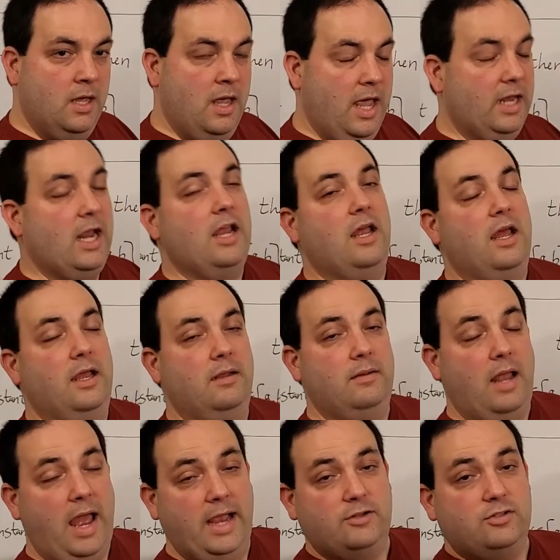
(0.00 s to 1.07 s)
And
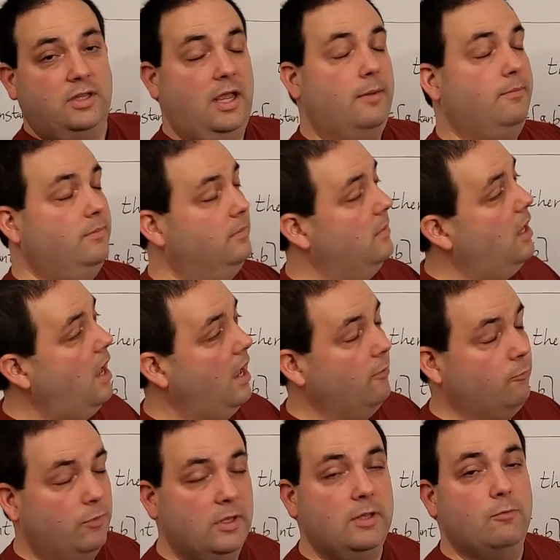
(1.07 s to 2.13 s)
I
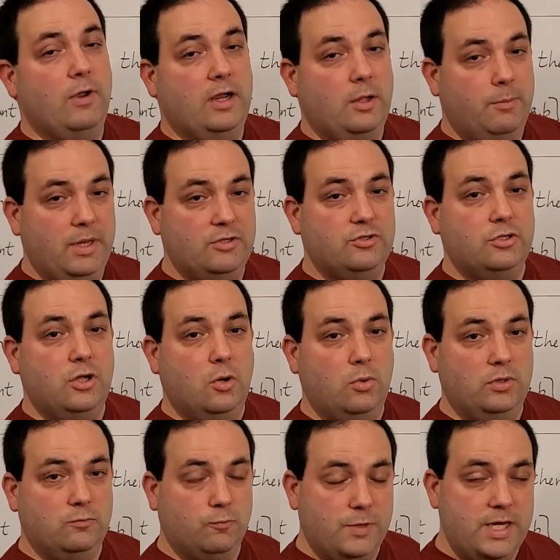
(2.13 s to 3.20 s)
really recommend you go
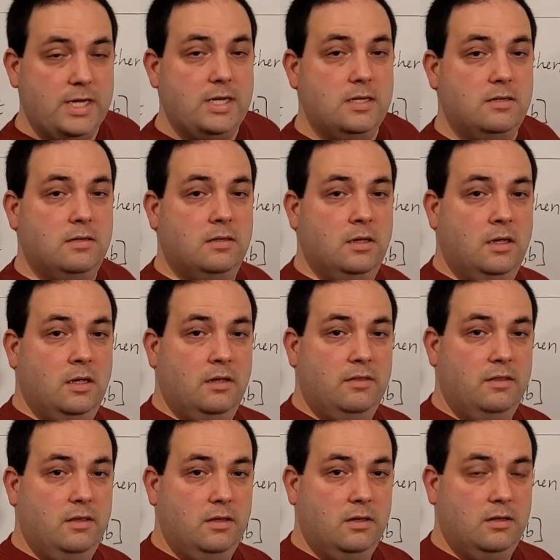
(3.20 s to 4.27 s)
and read
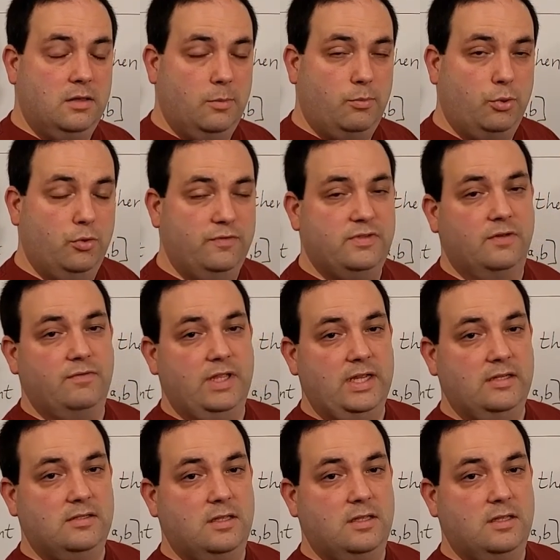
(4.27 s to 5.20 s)
the proofs of these.